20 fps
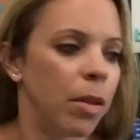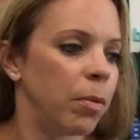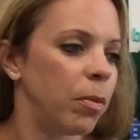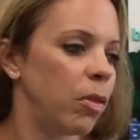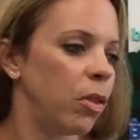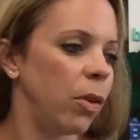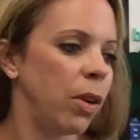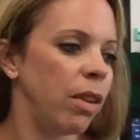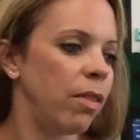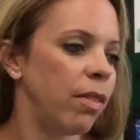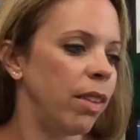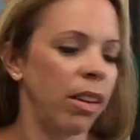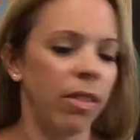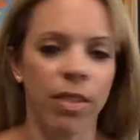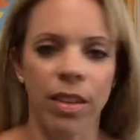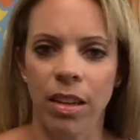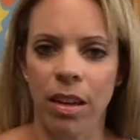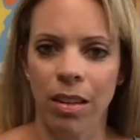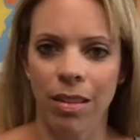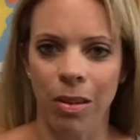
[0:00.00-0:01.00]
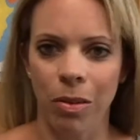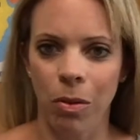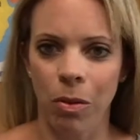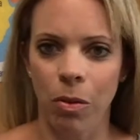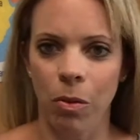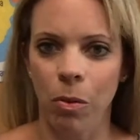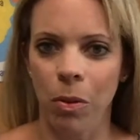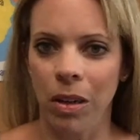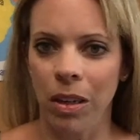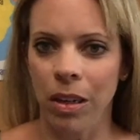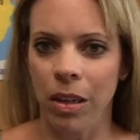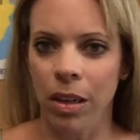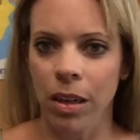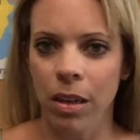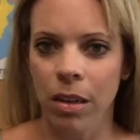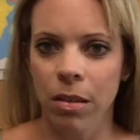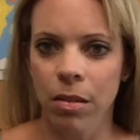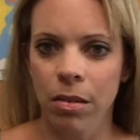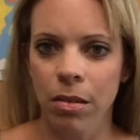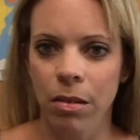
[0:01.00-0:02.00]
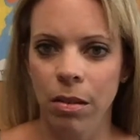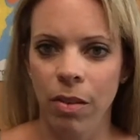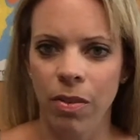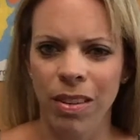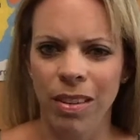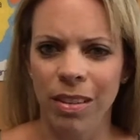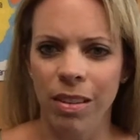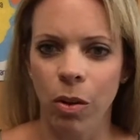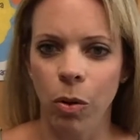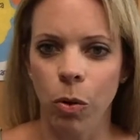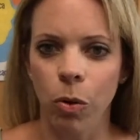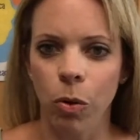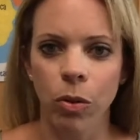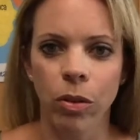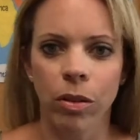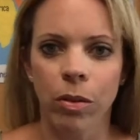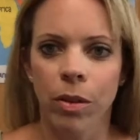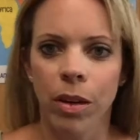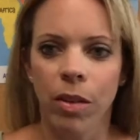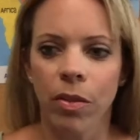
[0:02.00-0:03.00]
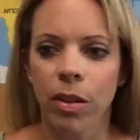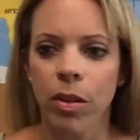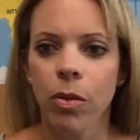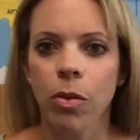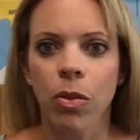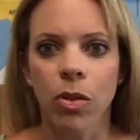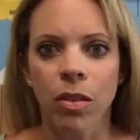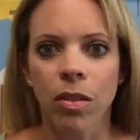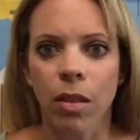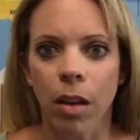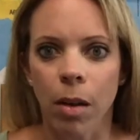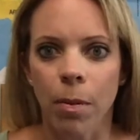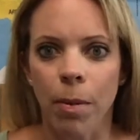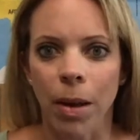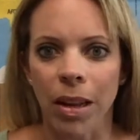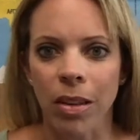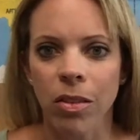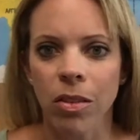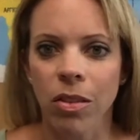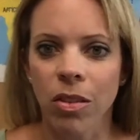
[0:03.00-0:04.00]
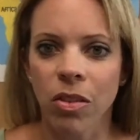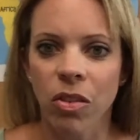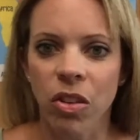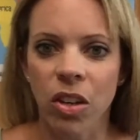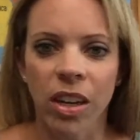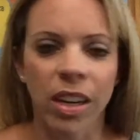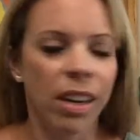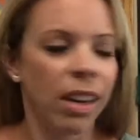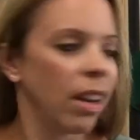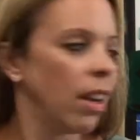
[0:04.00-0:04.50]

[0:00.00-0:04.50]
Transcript: So even if it doesn't work, if it's old or whatever, just a mouse is good.